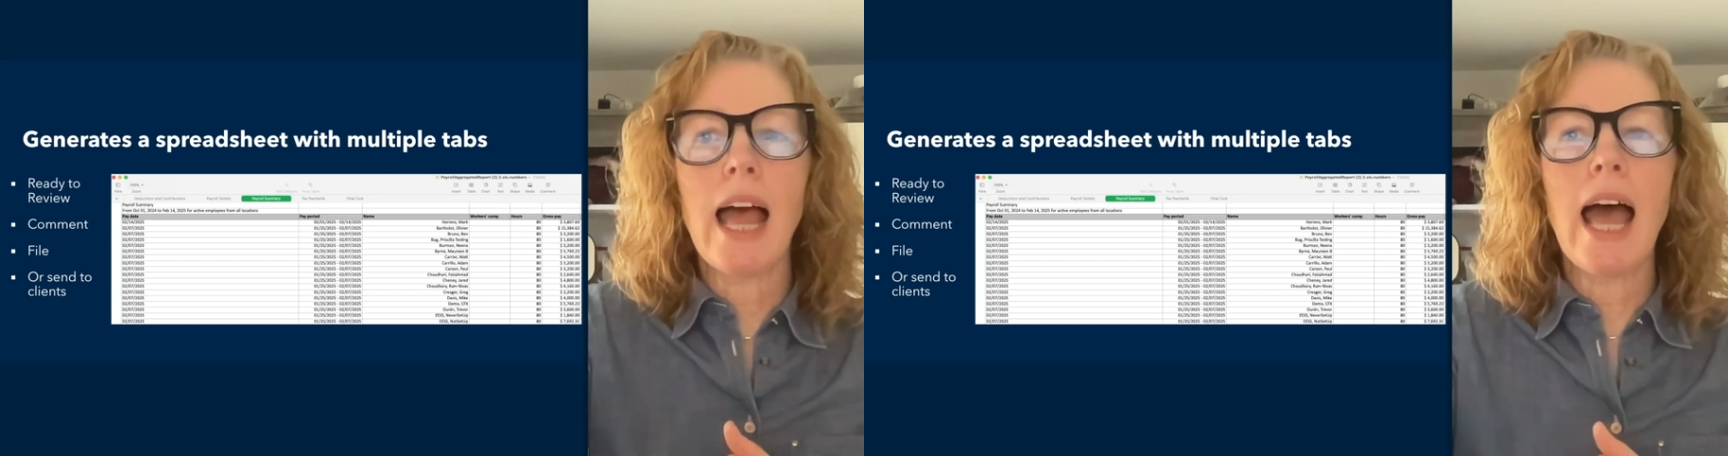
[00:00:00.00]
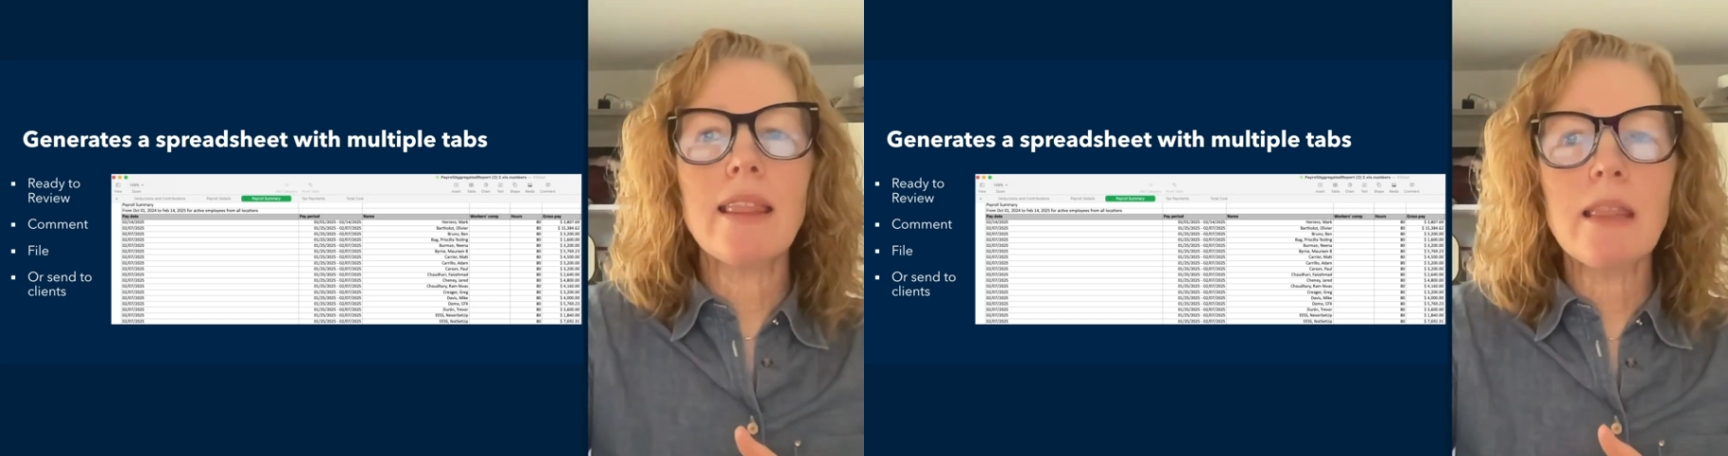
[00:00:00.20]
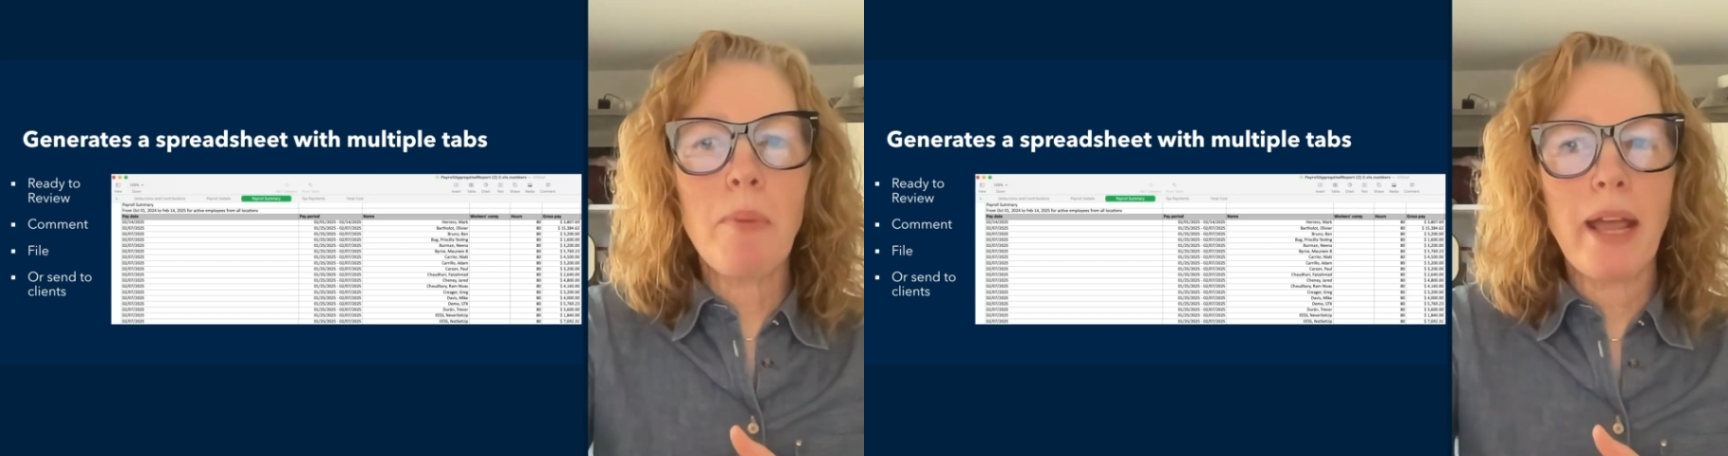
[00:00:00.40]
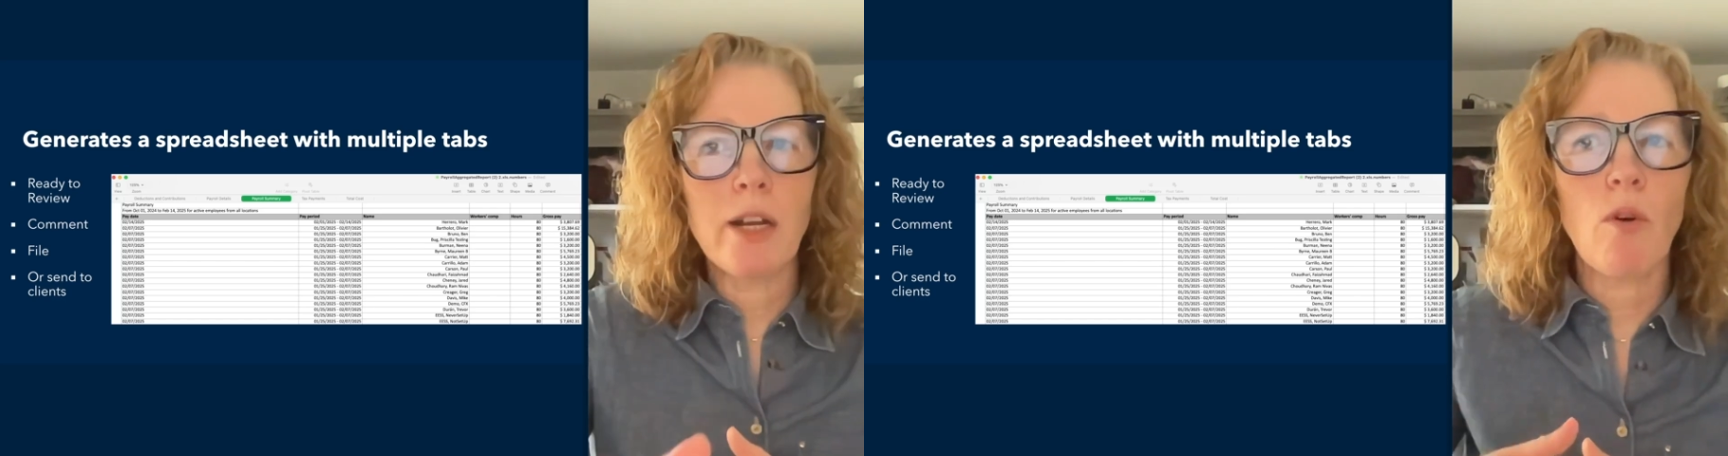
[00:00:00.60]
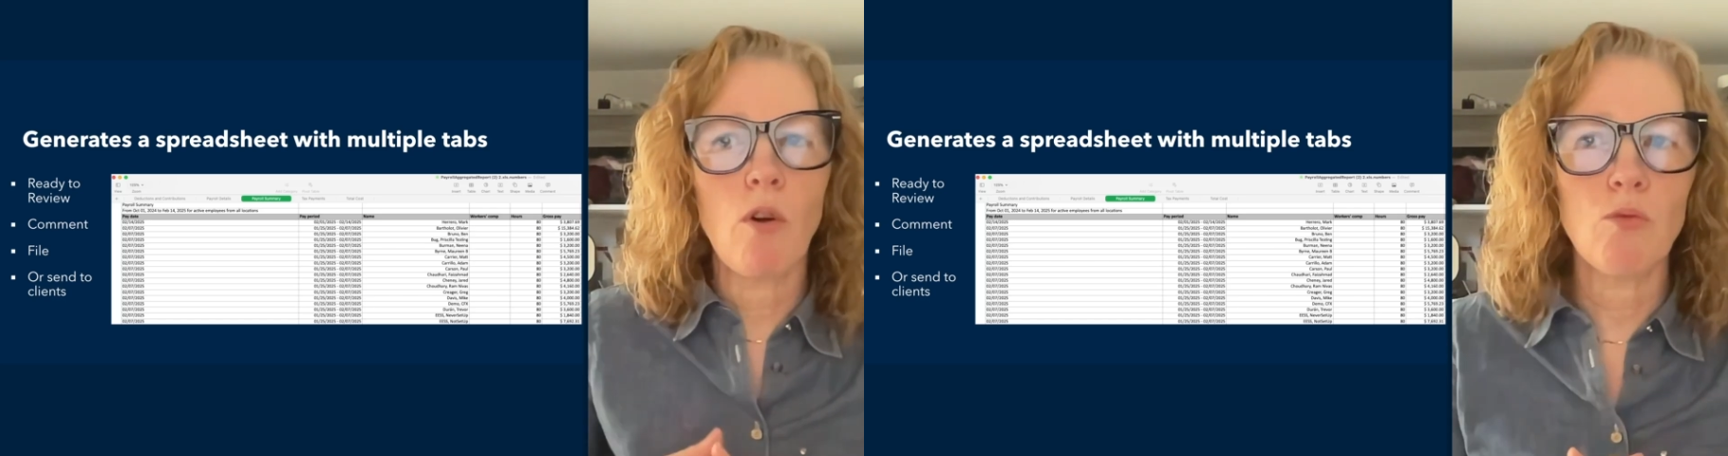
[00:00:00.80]
and the
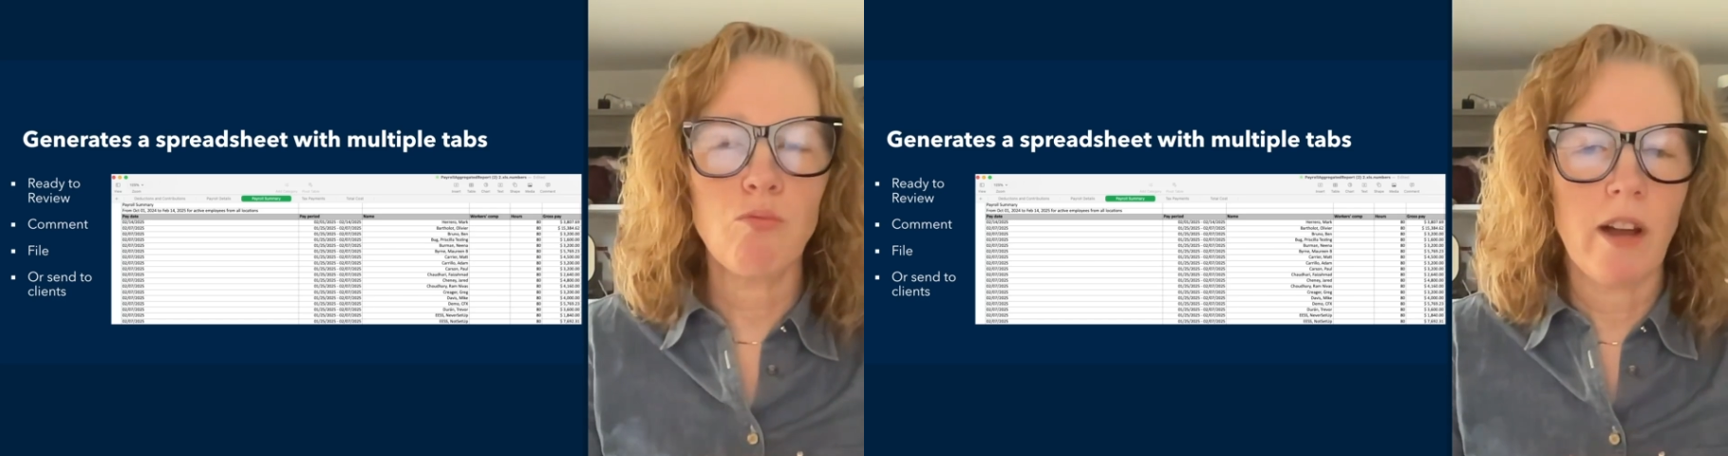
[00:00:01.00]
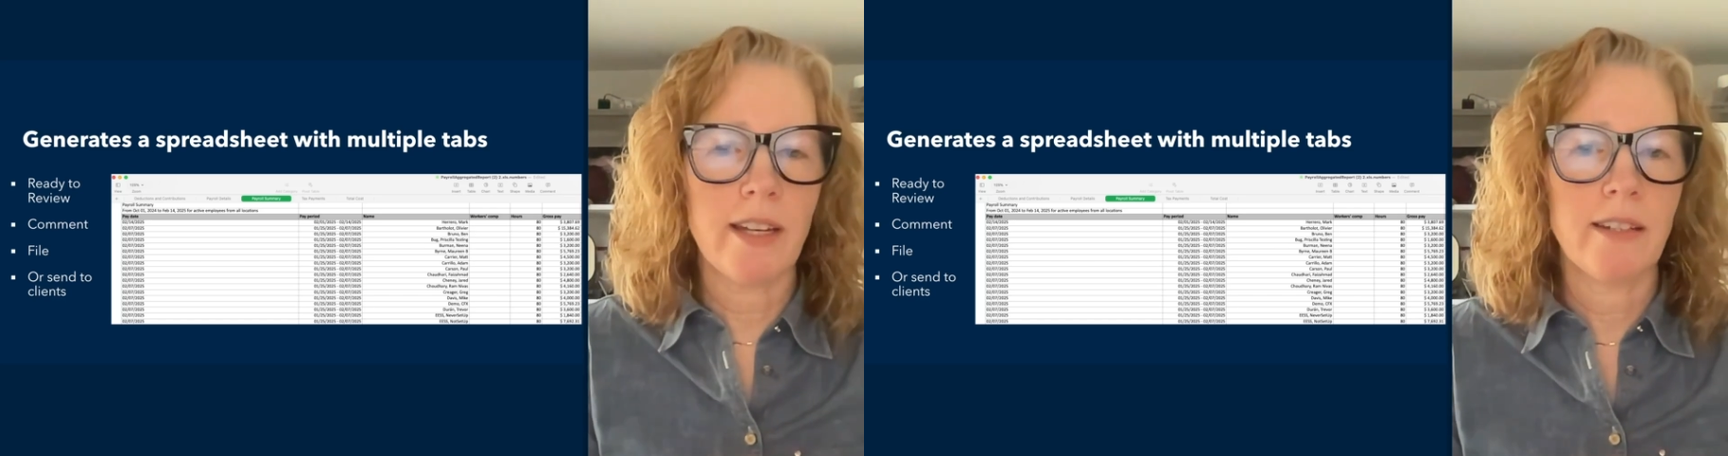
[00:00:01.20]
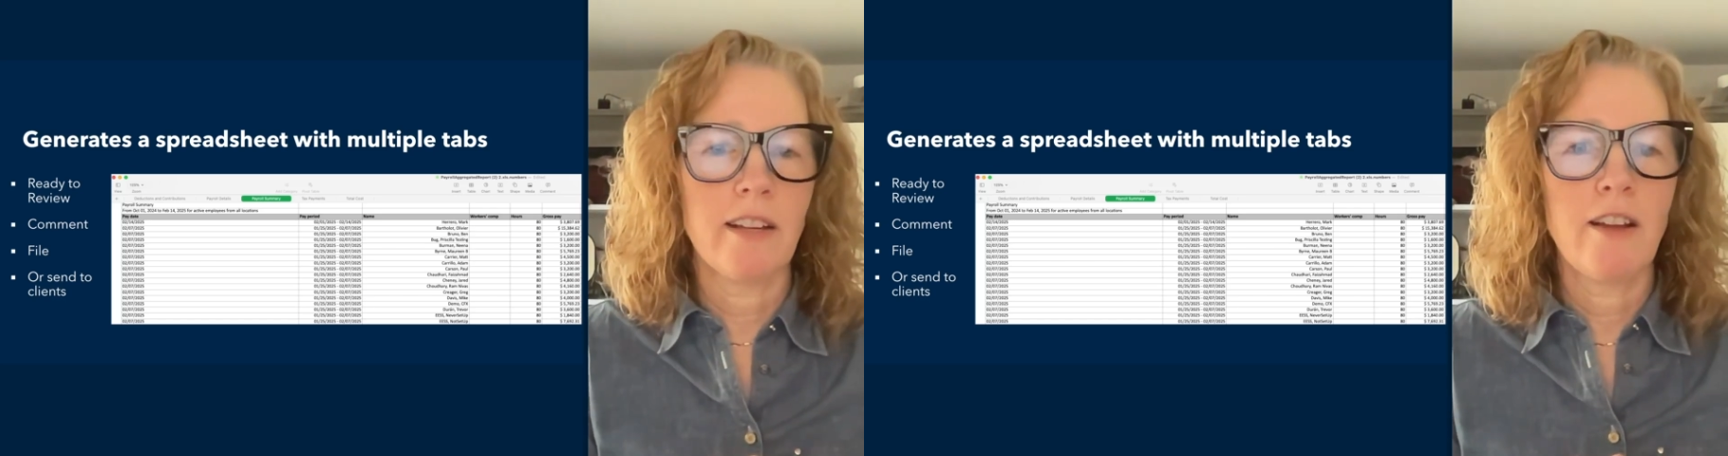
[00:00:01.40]
payroll run